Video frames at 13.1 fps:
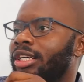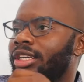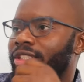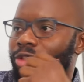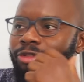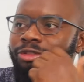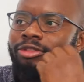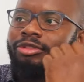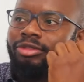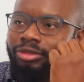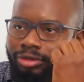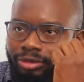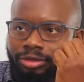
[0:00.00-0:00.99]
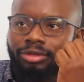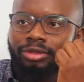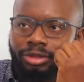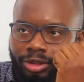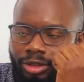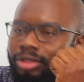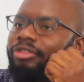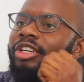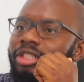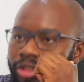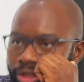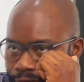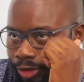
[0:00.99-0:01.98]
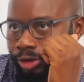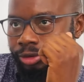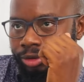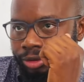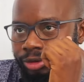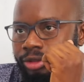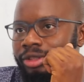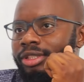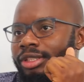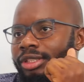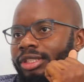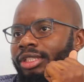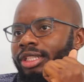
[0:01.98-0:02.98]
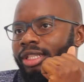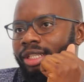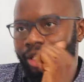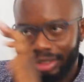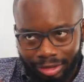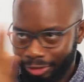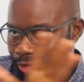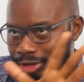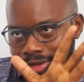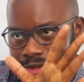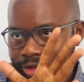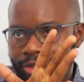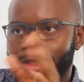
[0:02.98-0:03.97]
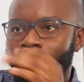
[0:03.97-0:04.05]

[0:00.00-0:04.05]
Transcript: is very difficult. That's the first thing.